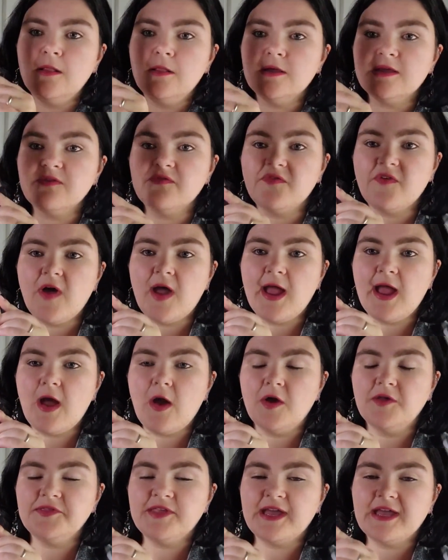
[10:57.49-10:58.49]
Look at fire
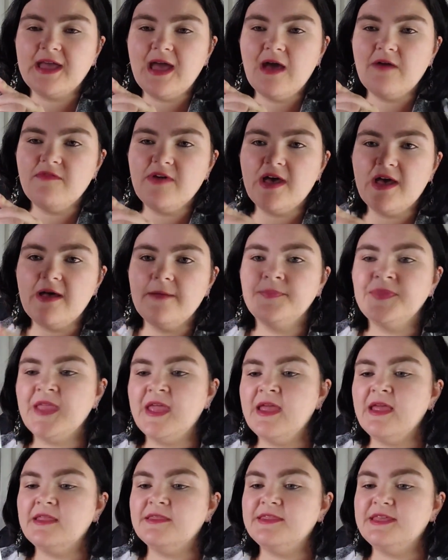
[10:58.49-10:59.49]
on that cover.
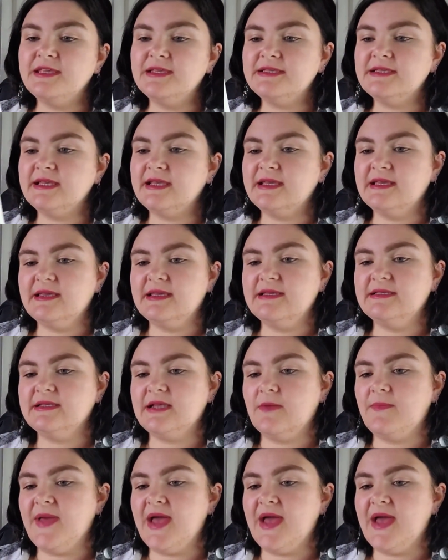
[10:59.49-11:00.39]
This is